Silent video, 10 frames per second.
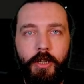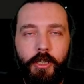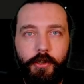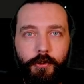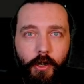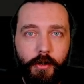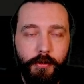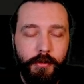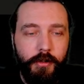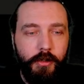So
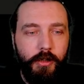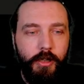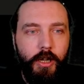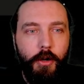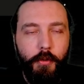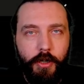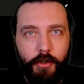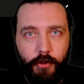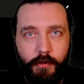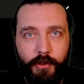we're going to
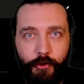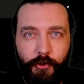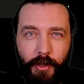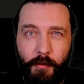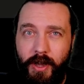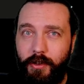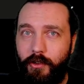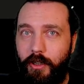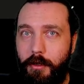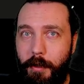do this the same way as I
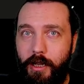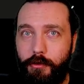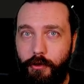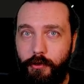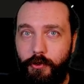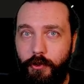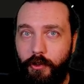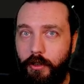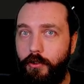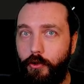did the Battle Cruisers.
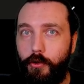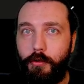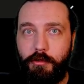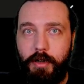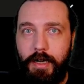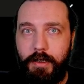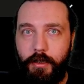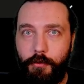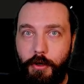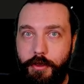I'm going to do a
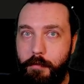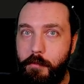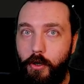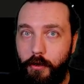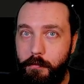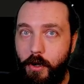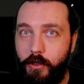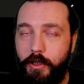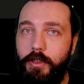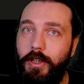ranking with them
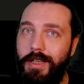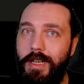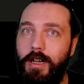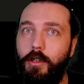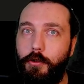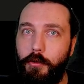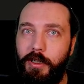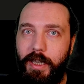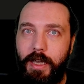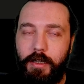unmodded, and then I'll do
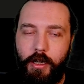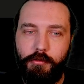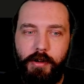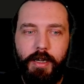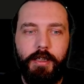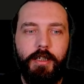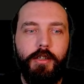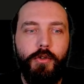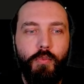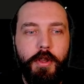again a
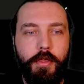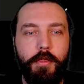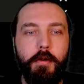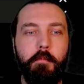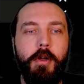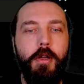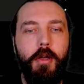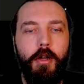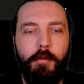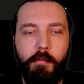ranking with them
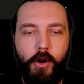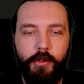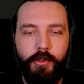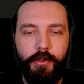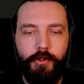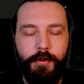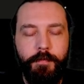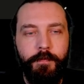modded.